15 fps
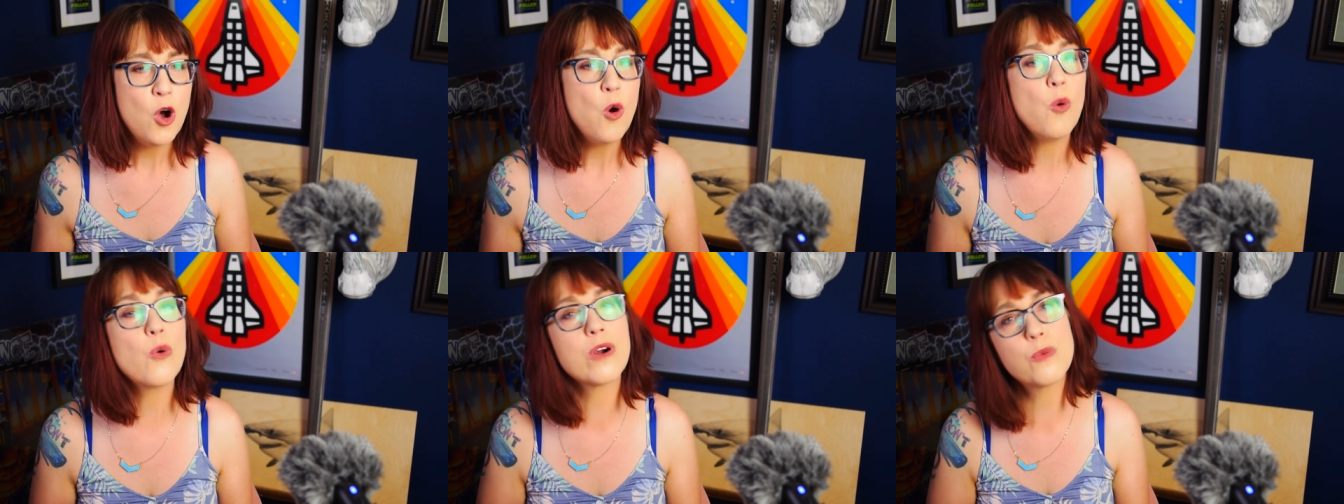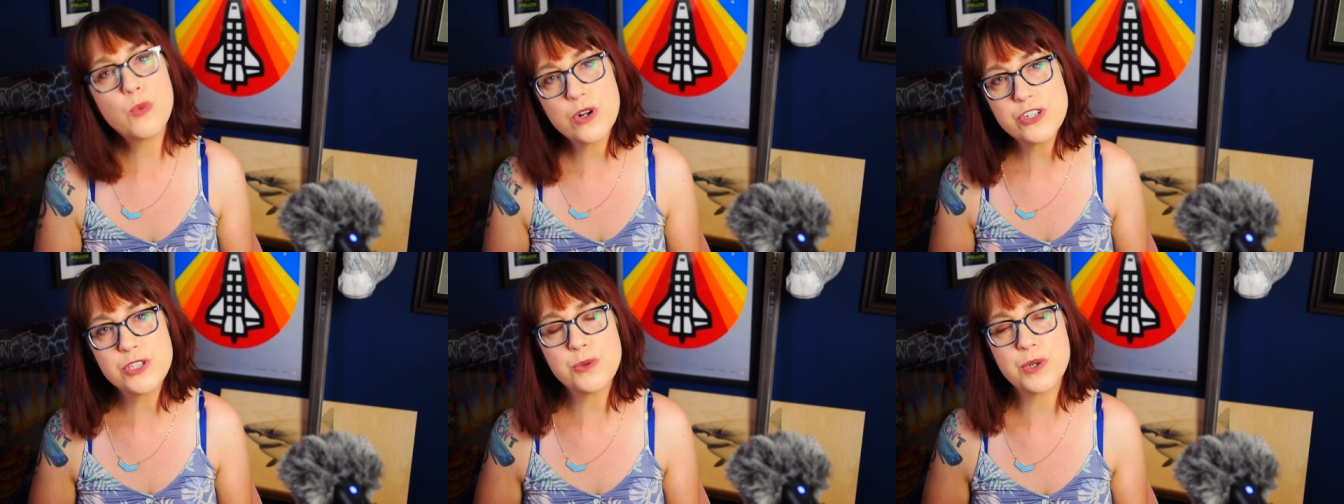Or
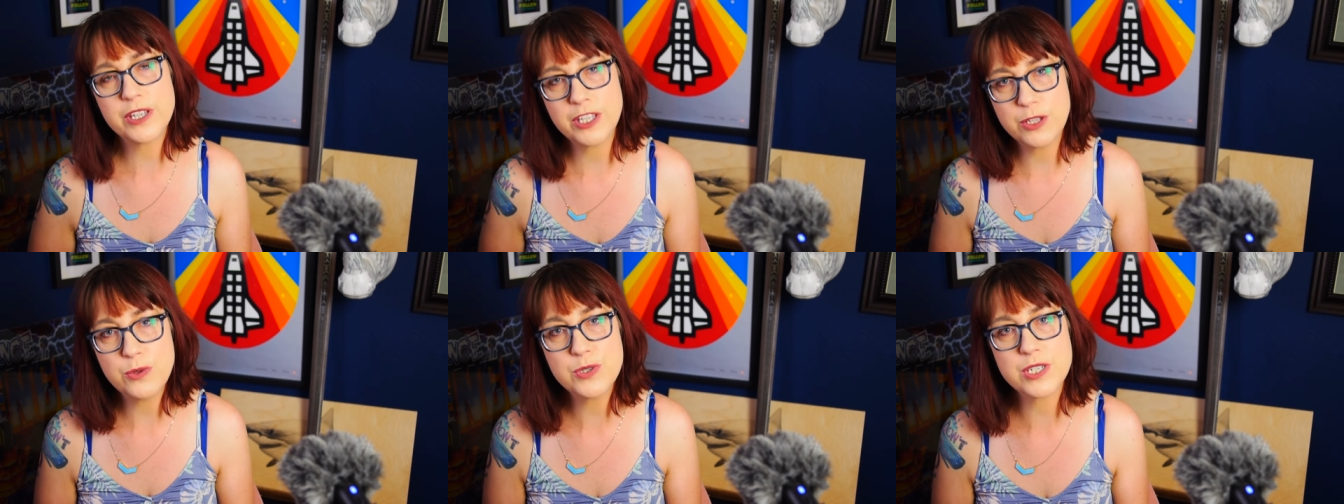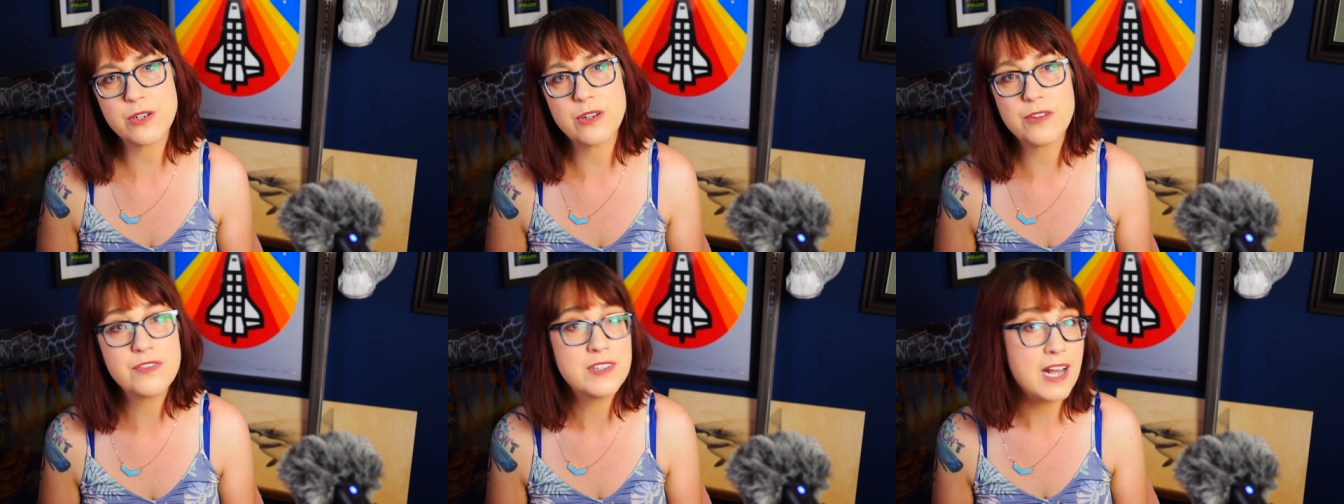would you accuse
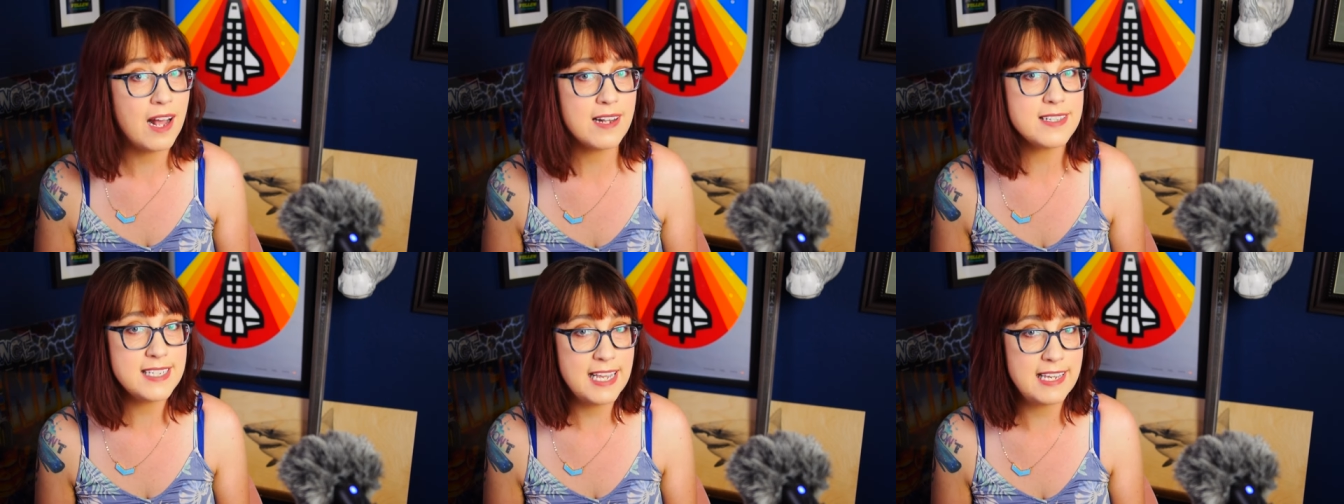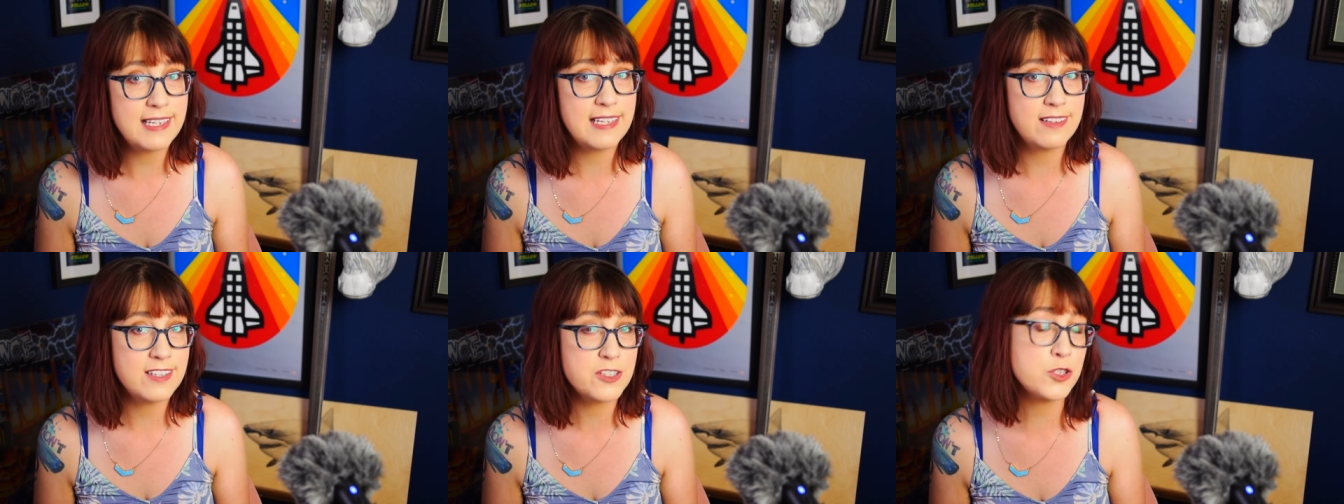her of not
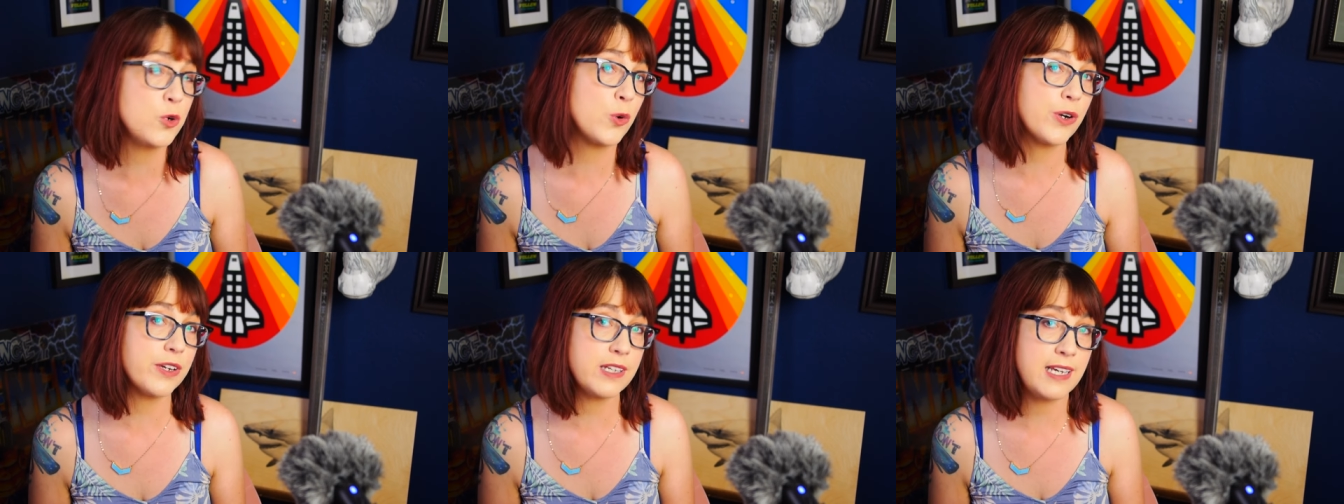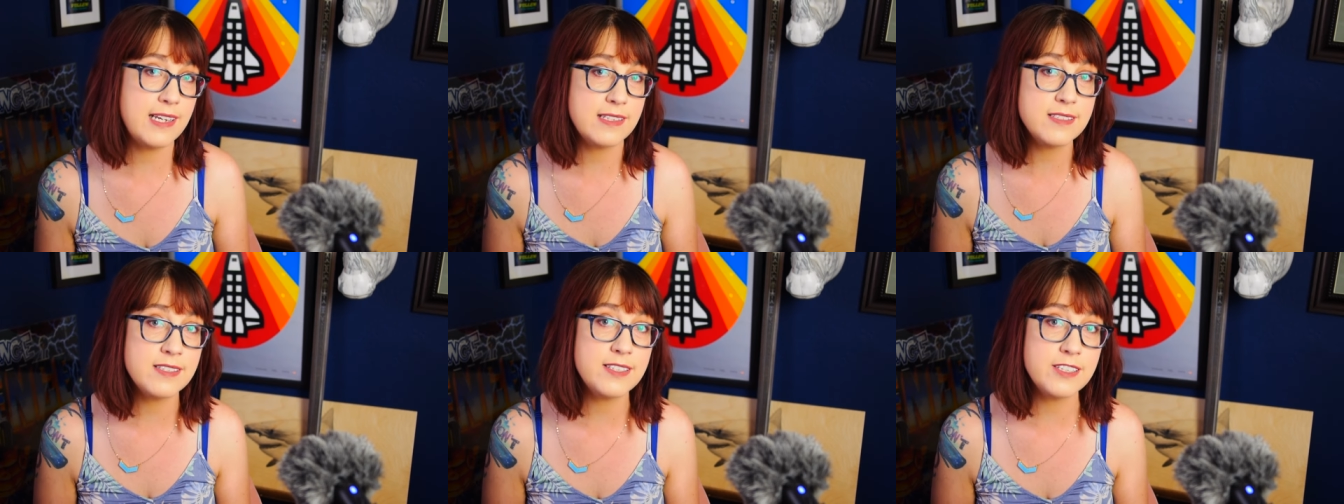taking this court
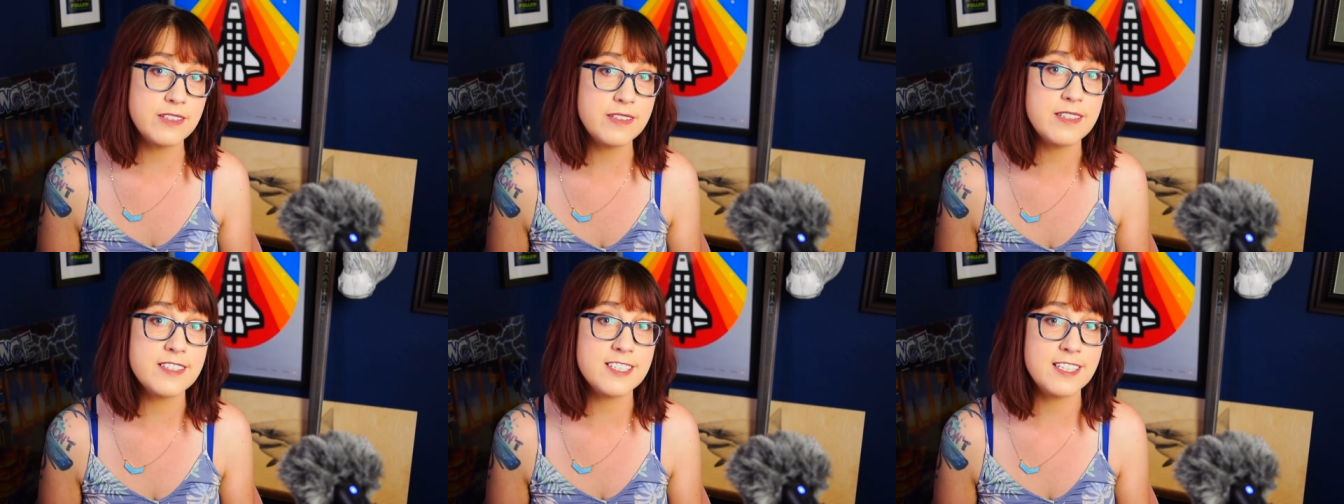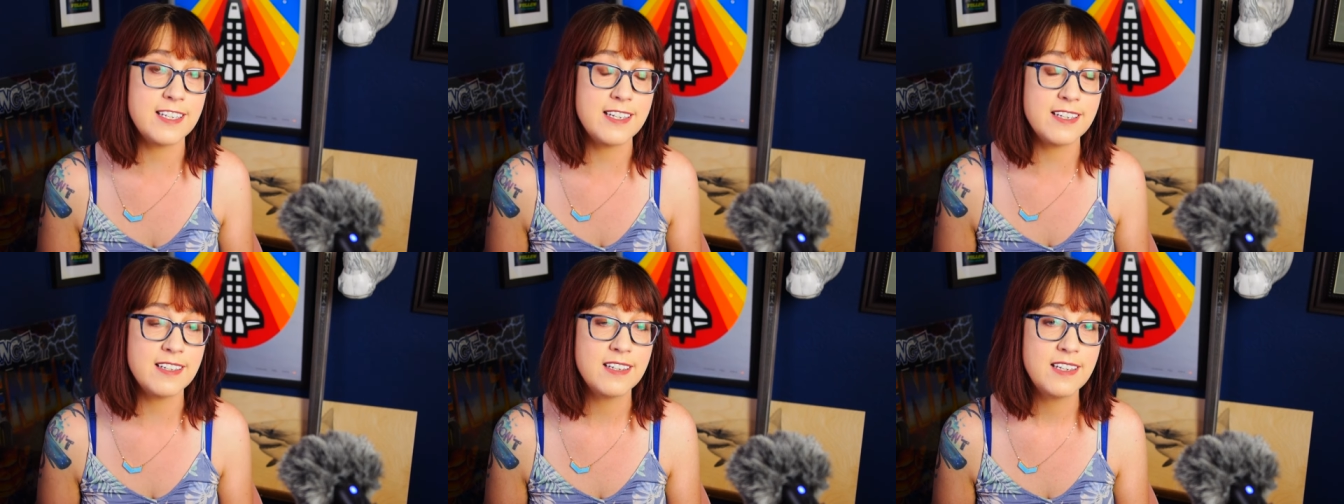case
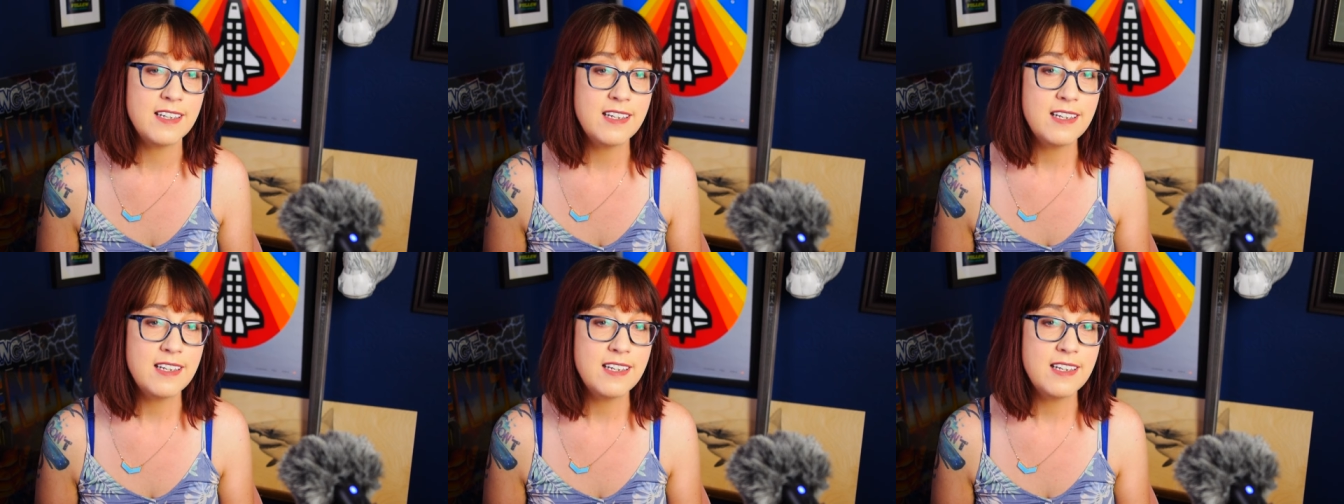seriously?